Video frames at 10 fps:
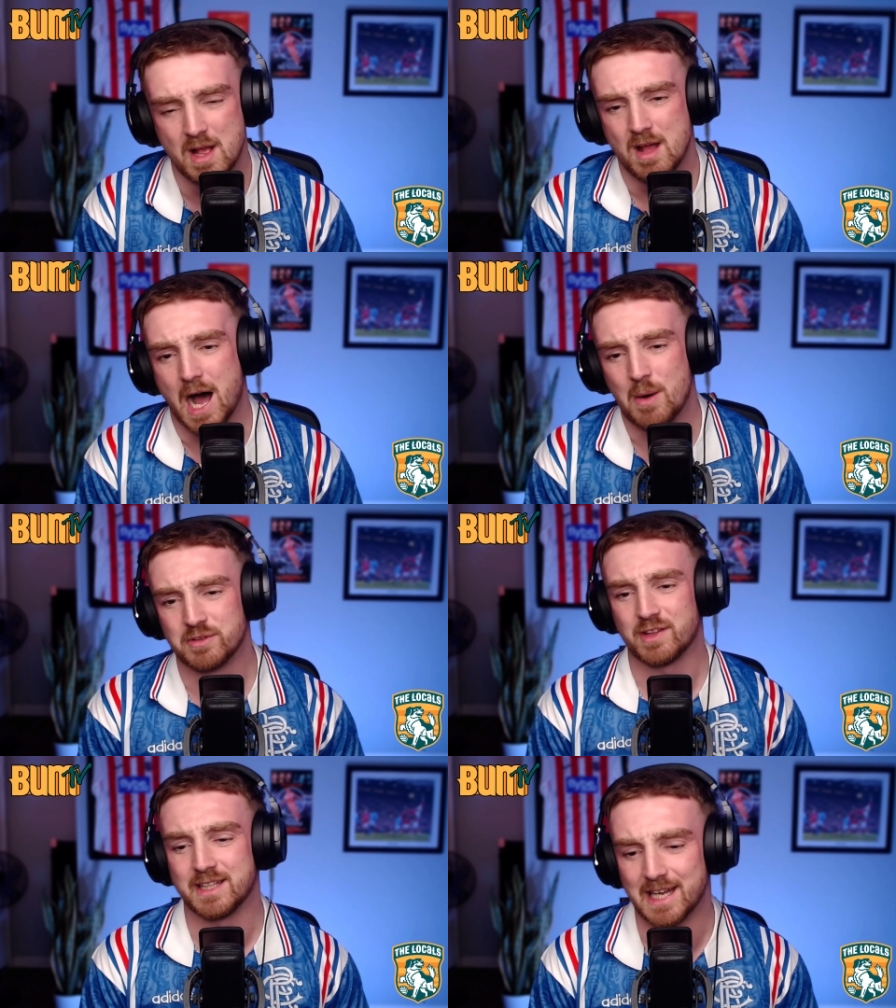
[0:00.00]
I wouldn't
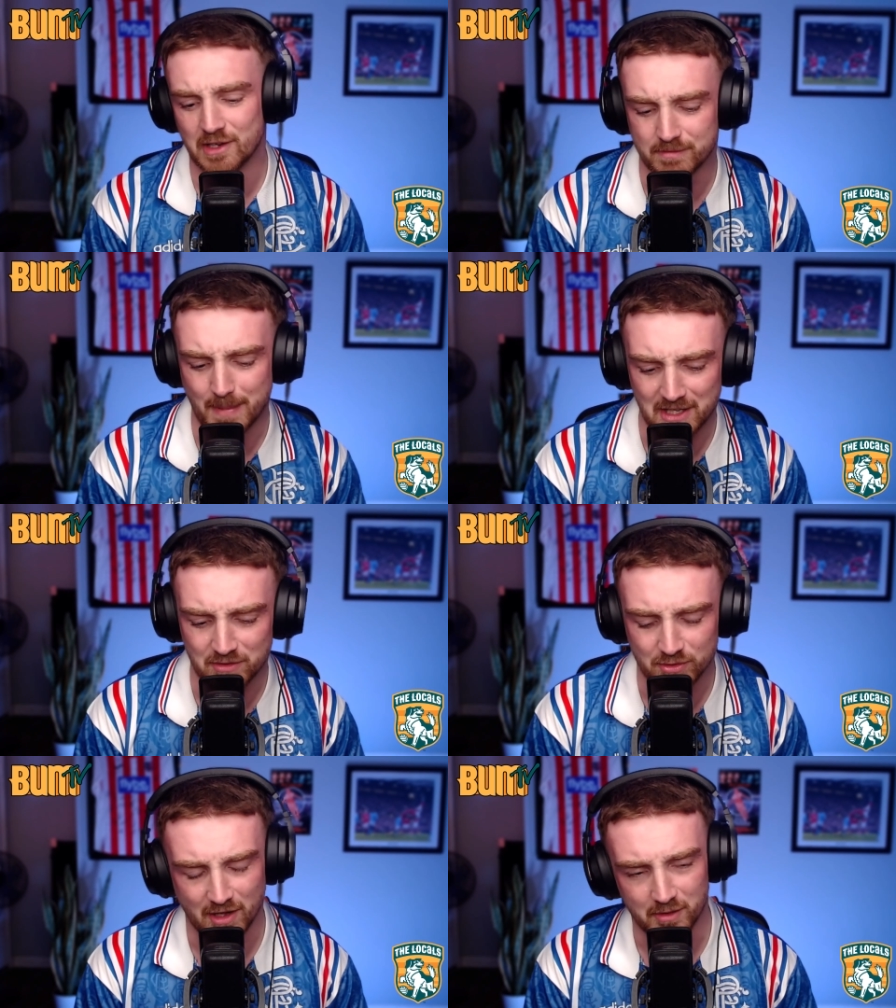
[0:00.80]
say Guido's back to
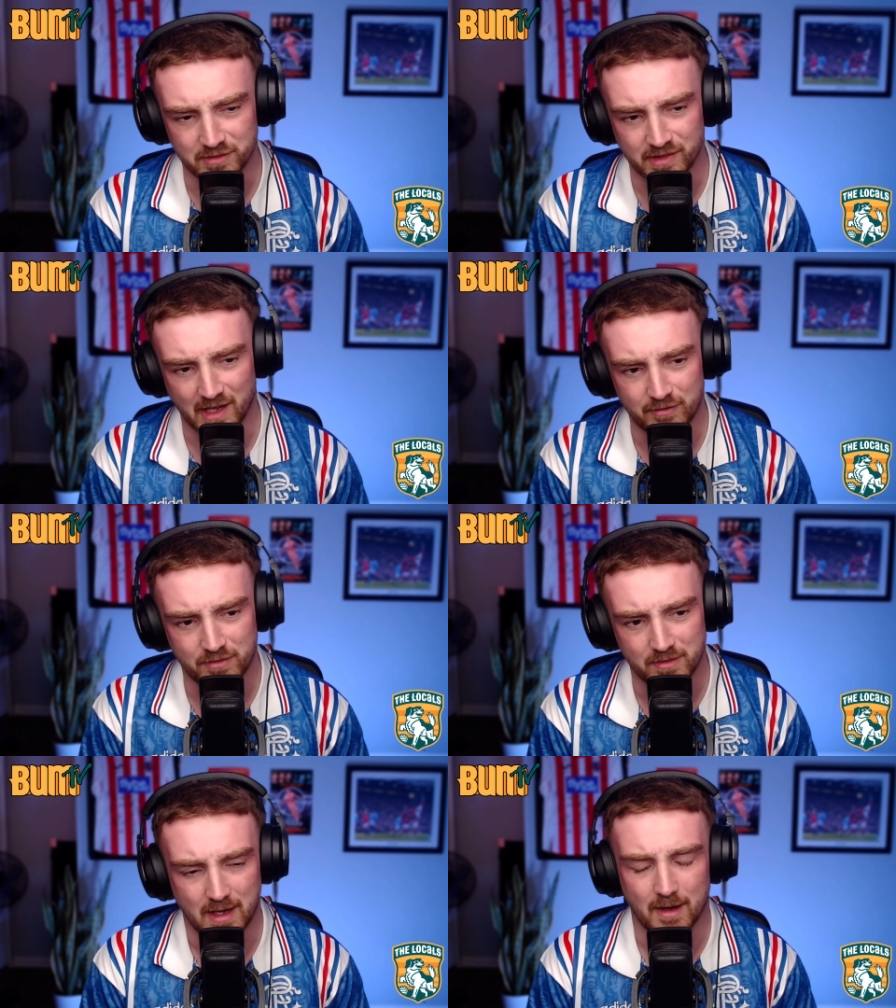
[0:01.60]
his old self,
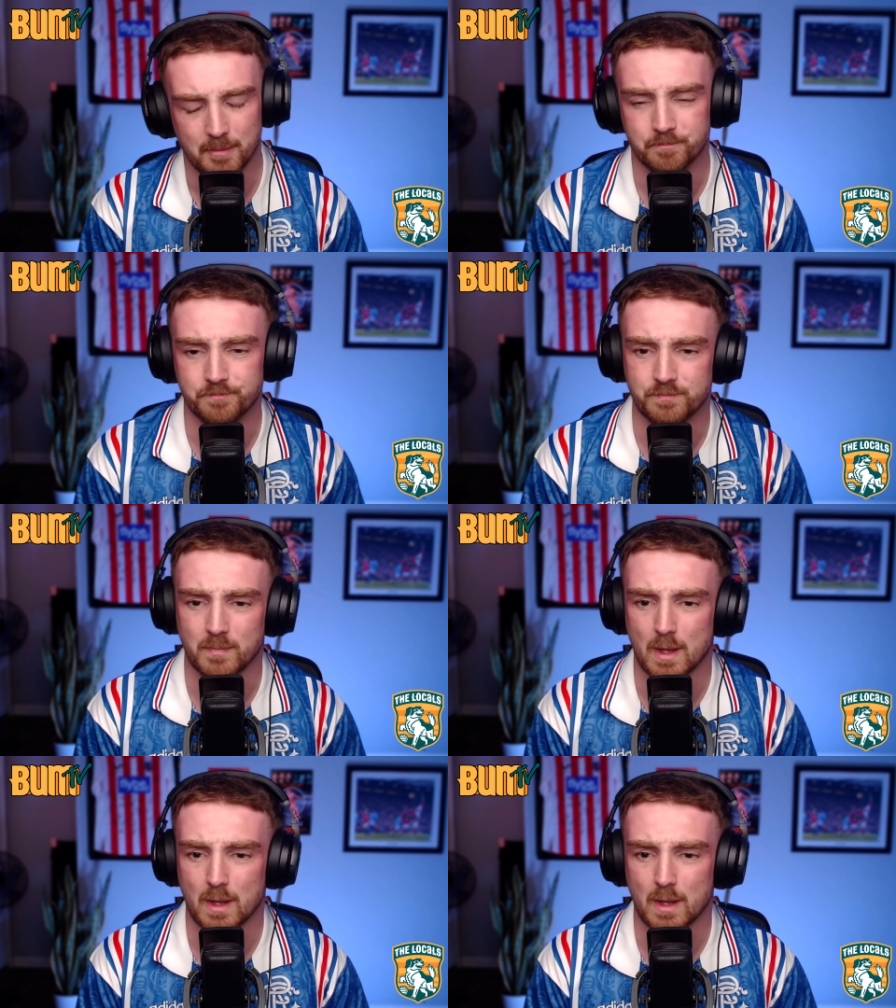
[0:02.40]
um,